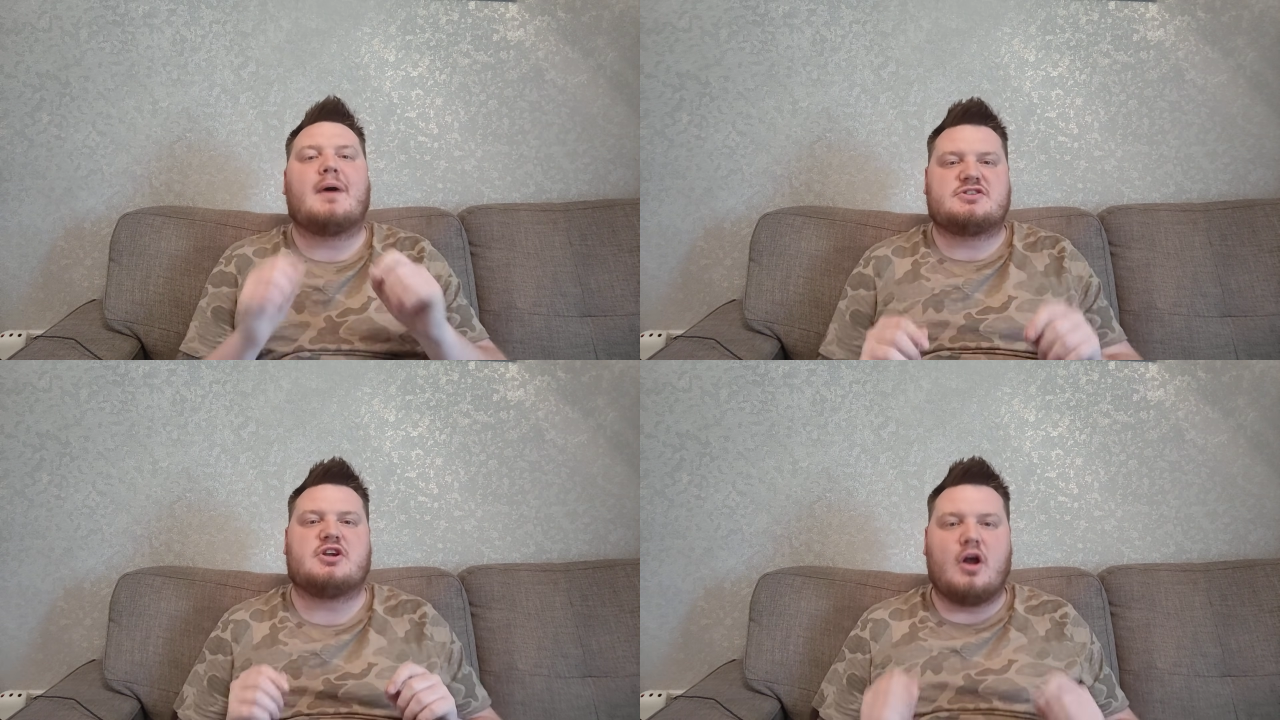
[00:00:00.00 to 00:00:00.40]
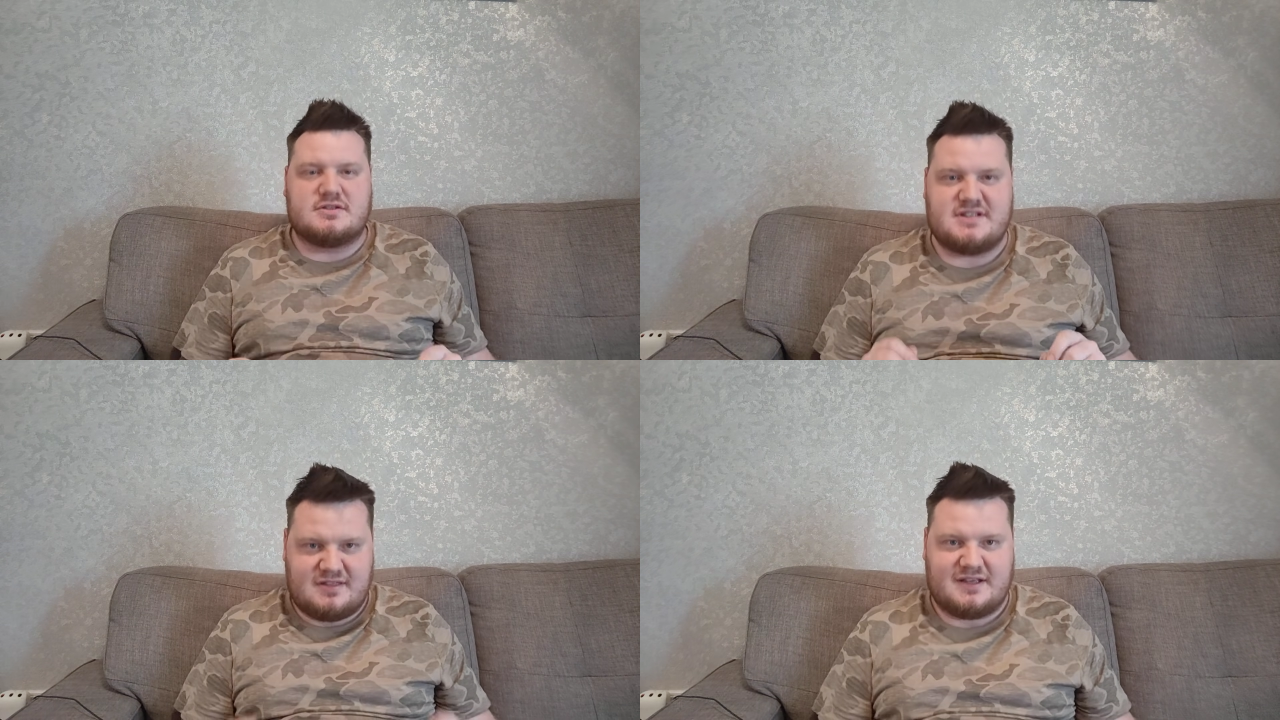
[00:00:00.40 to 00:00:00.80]

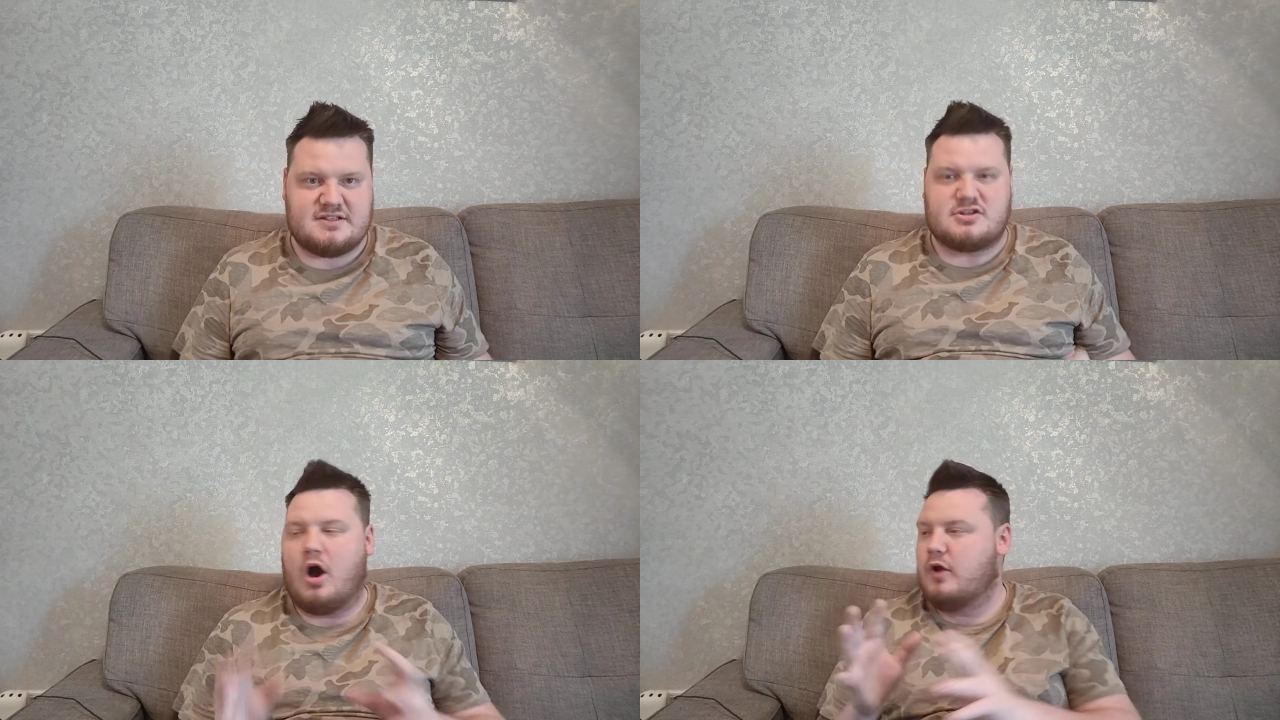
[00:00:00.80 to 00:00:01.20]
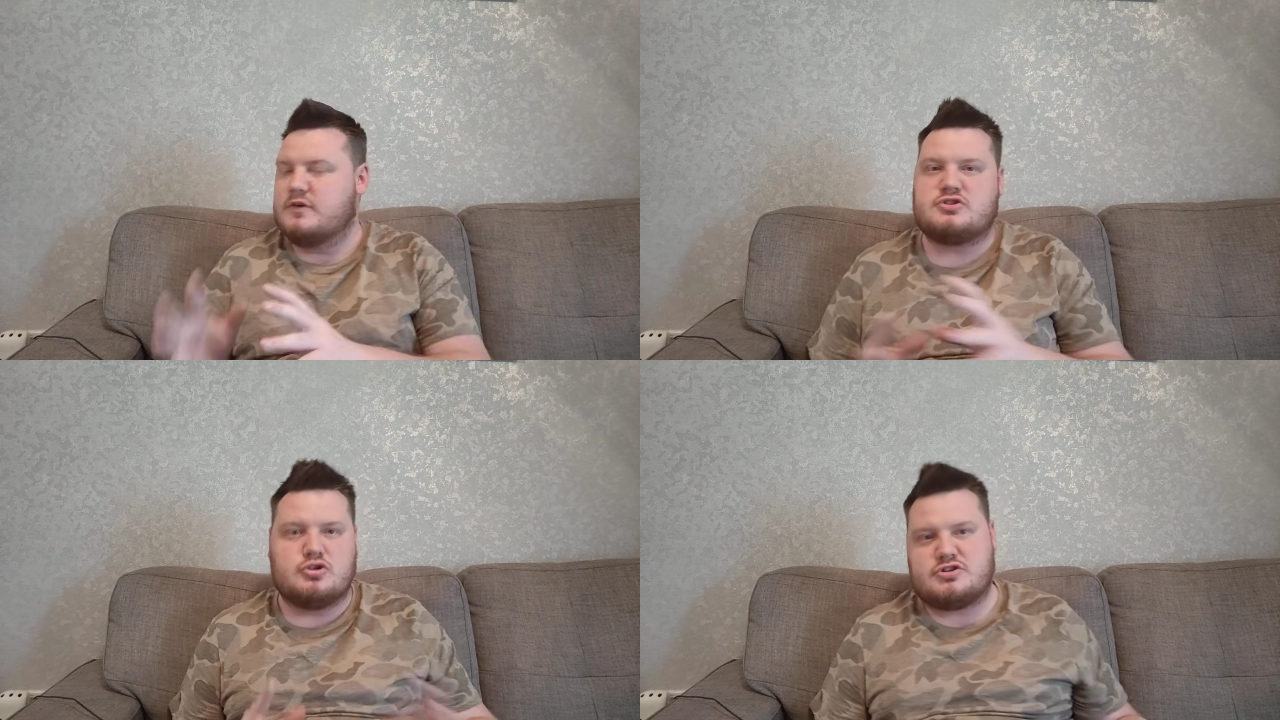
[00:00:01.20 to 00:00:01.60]
Ancelotti things on
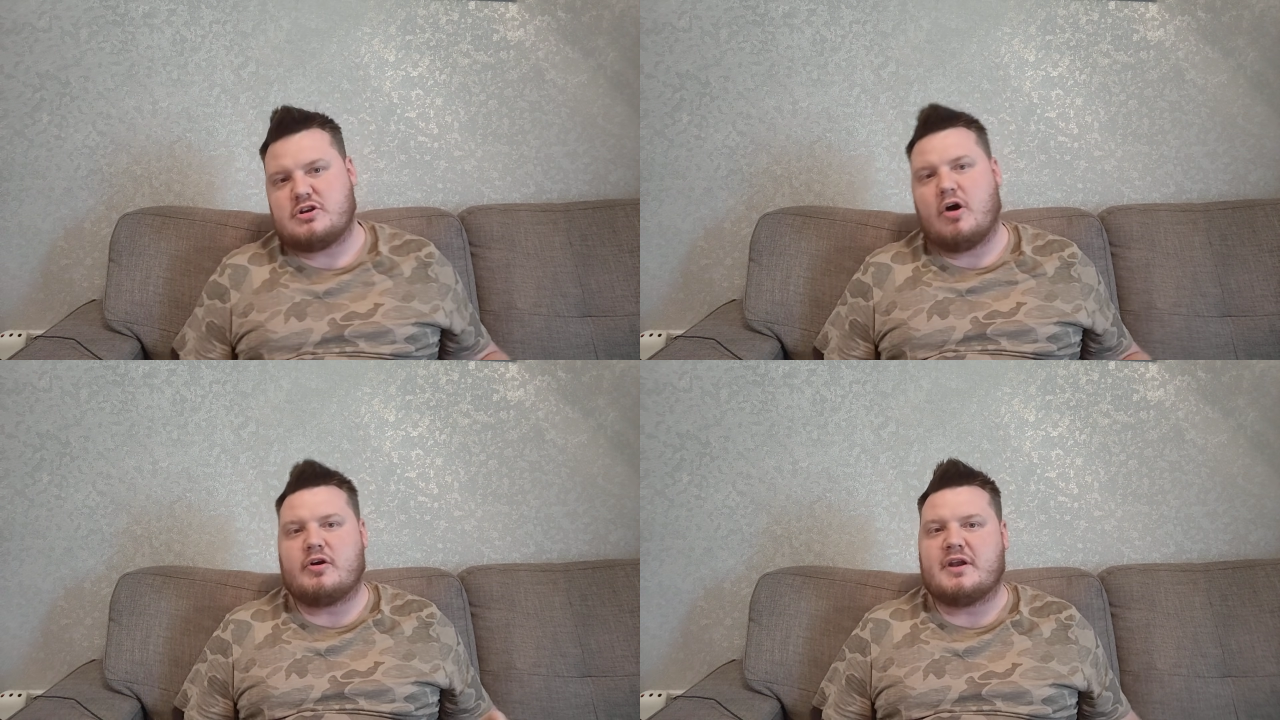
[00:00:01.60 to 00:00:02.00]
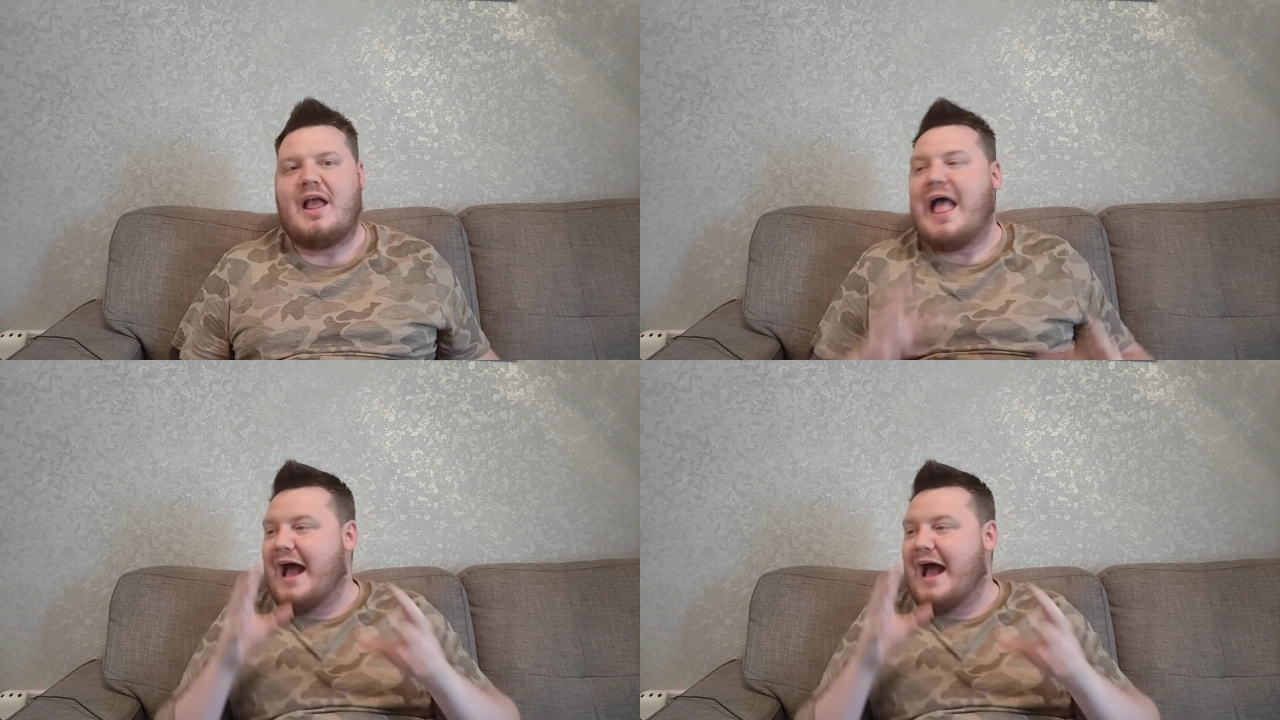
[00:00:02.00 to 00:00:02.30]
the touchline,